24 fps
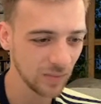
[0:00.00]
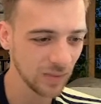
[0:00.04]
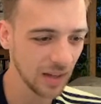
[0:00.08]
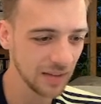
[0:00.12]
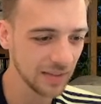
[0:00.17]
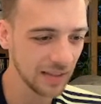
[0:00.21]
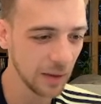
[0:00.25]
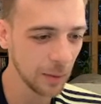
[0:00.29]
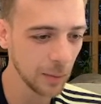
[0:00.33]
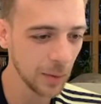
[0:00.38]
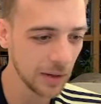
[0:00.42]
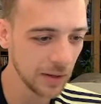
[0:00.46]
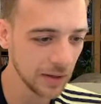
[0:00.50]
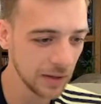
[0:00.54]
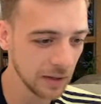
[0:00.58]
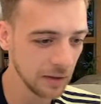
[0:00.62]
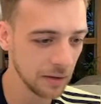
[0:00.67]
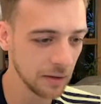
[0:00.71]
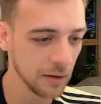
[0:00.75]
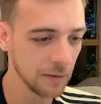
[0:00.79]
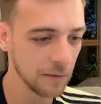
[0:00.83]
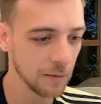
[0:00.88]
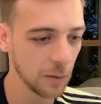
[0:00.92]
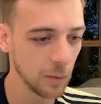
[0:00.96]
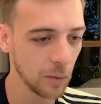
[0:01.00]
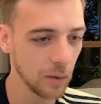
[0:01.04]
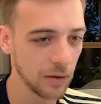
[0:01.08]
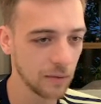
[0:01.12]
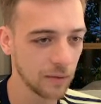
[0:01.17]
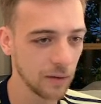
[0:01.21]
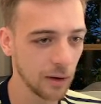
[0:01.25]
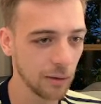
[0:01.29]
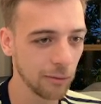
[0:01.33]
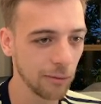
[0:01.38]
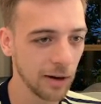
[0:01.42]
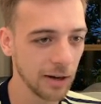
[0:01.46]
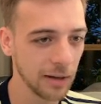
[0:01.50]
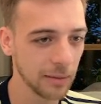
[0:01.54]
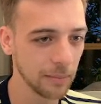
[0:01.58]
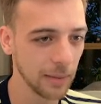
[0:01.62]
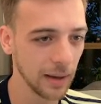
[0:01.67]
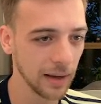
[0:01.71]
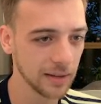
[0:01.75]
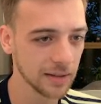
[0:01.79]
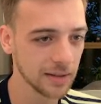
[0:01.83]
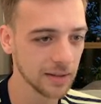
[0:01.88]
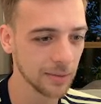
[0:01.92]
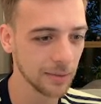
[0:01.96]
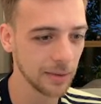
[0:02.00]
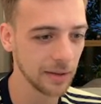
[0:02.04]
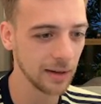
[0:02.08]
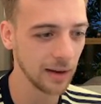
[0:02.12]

I think we're looking good for one of our running backs that we